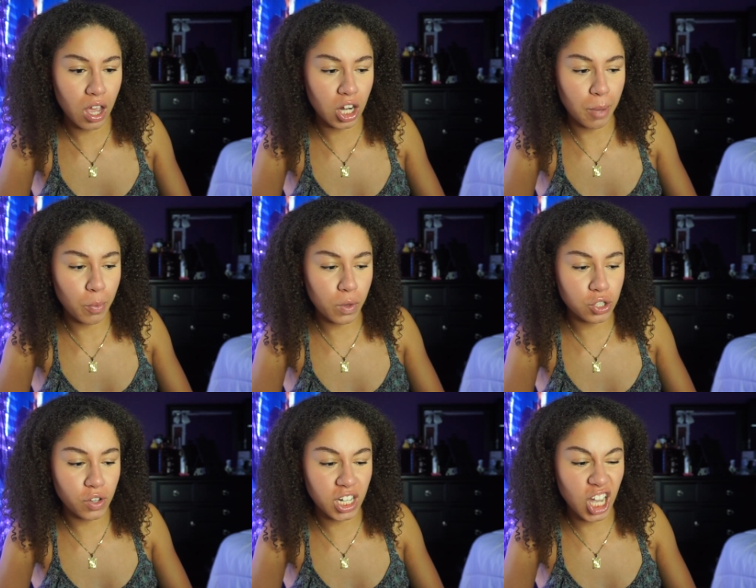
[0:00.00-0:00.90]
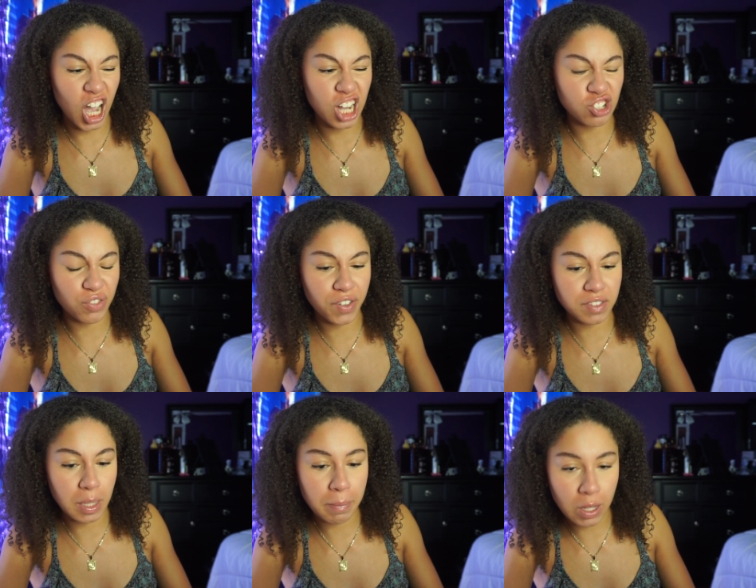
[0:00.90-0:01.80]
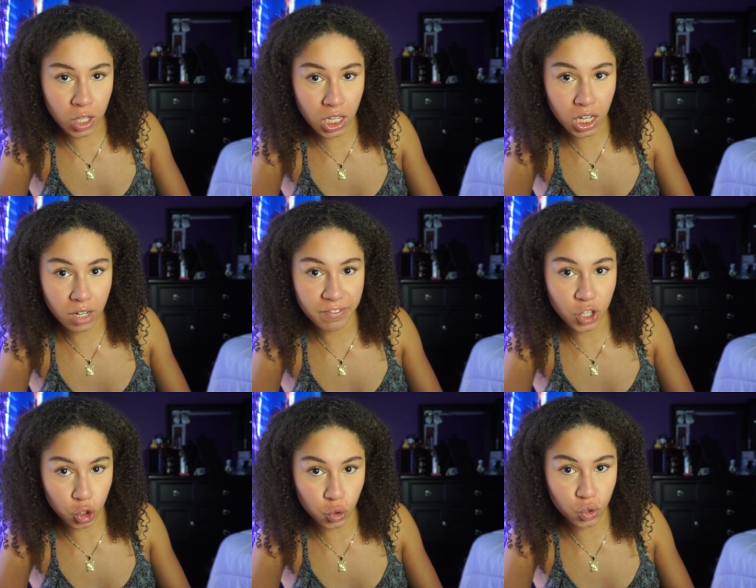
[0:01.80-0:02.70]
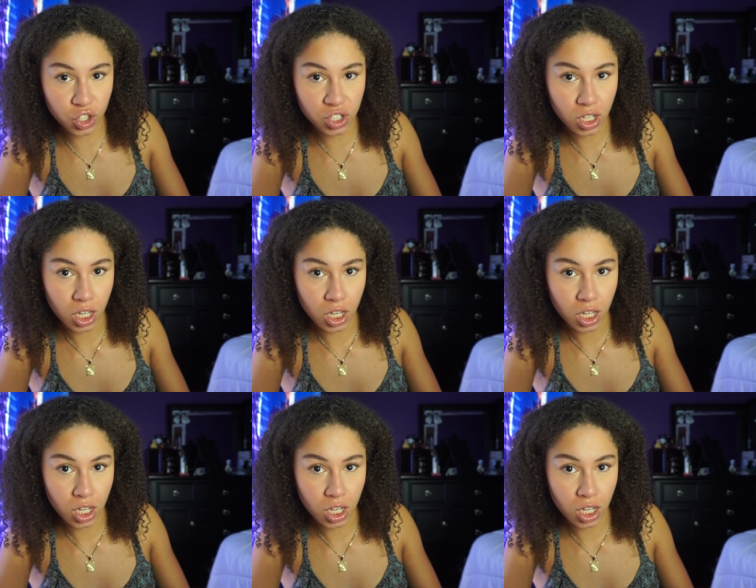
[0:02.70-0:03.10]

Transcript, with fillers: number one trending one hundred fifty million views